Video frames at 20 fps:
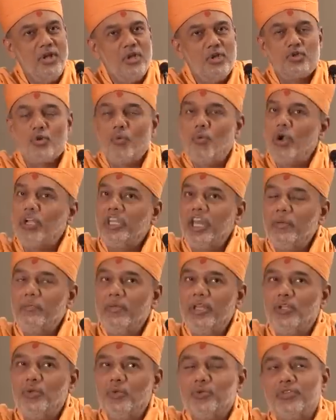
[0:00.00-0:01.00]
So, what I
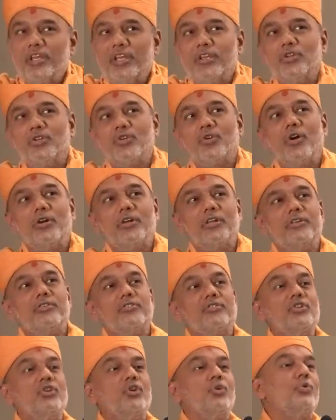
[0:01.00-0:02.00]
mean to say in short
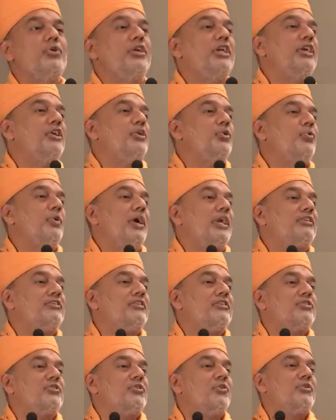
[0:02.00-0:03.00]
is you need to
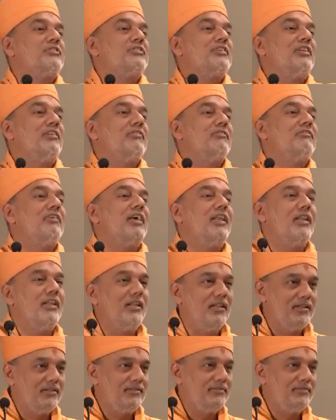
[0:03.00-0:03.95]
adjust yourself well.